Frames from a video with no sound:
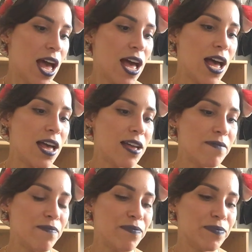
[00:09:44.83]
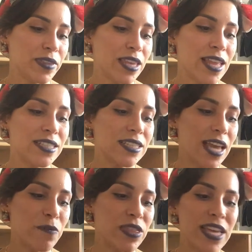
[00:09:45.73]
That's the
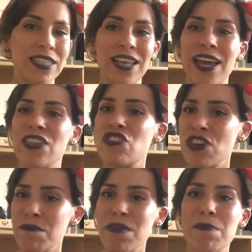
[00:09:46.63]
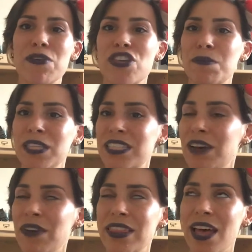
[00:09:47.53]
same with things like gym memberships and
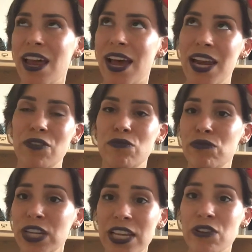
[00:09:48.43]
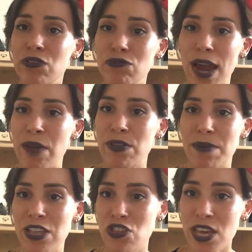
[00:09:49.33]
stuff like that. I had a really good rate with
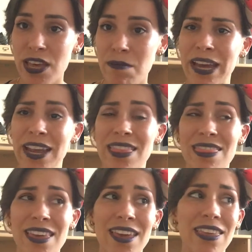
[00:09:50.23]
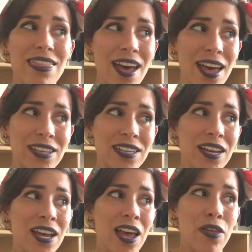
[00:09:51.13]
my gym, and I think that
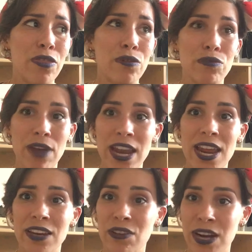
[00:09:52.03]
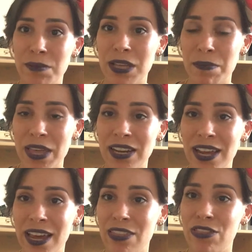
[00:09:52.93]
the rate had gone up something
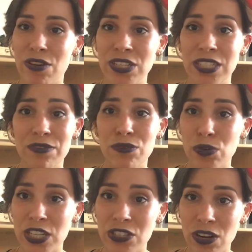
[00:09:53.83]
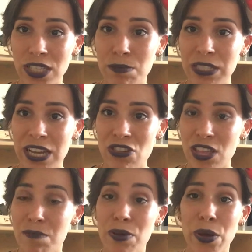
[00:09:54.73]
like $30 to $40
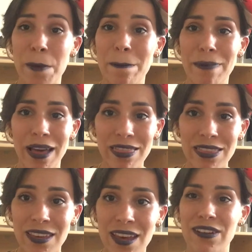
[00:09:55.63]
potentially per month.